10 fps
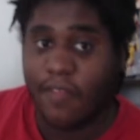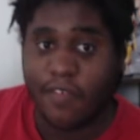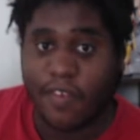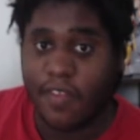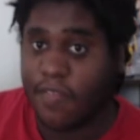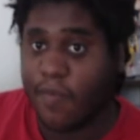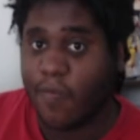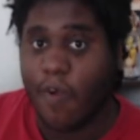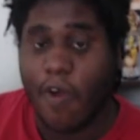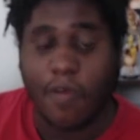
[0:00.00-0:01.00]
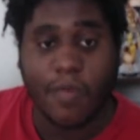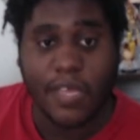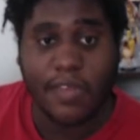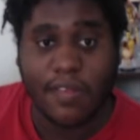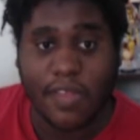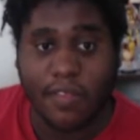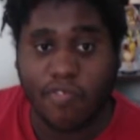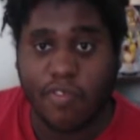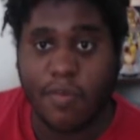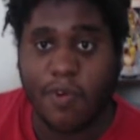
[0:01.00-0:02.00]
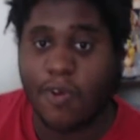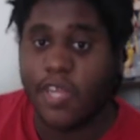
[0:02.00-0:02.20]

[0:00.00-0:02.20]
There's nothing wrong with Intet the Dreamer.